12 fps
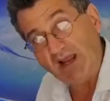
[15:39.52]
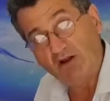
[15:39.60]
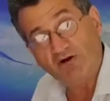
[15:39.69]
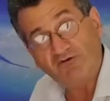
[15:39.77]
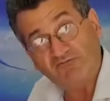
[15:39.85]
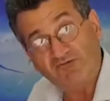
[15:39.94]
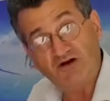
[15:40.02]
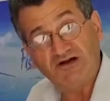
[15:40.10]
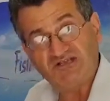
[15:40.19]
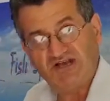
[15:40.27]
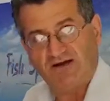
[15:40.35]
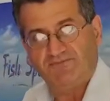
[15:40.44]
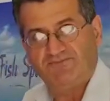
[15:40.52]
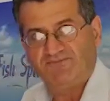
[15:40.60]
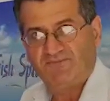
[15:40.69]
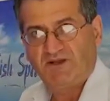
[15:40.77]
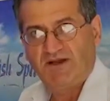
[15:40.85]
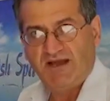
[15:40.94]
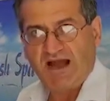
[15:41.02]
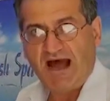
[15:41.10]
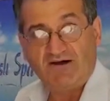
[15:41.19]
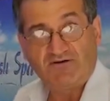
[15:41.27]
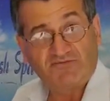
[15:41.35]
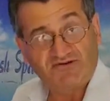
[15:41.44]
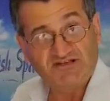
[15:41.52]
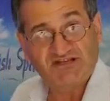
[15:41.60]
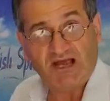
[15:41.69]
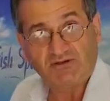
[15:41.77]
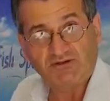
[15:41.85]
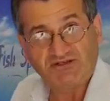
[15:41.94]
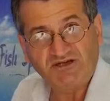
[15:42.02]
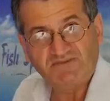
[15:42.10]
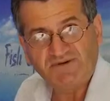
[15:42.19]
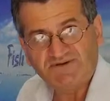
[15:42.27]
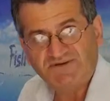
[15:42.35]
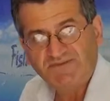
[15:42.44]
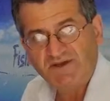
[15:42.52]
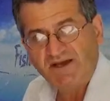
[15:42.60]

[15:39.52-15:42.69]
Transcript: a lot of furniture out of recycled timbers.